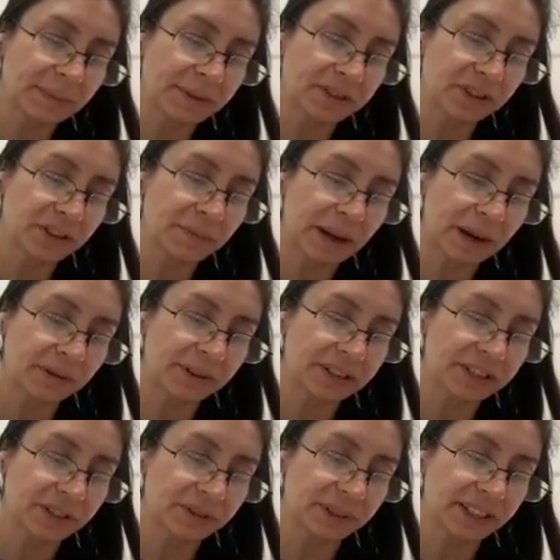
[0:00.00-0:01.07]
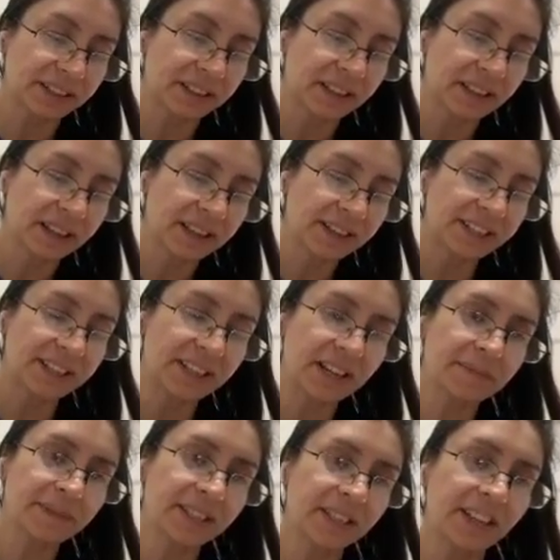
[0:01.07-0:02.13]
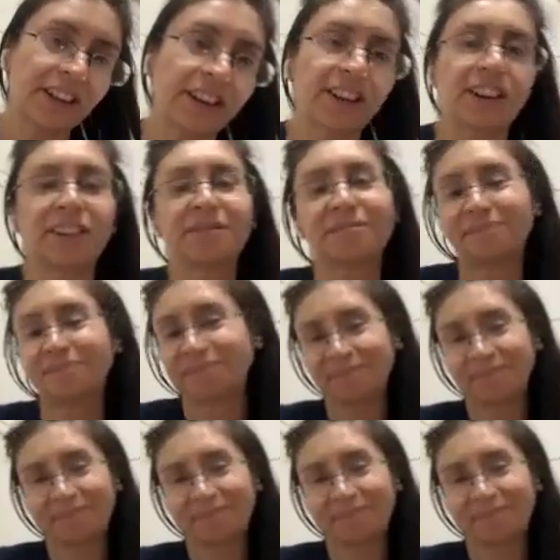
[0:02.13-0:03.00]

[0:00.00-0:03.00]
step into your power and do it. The time is here.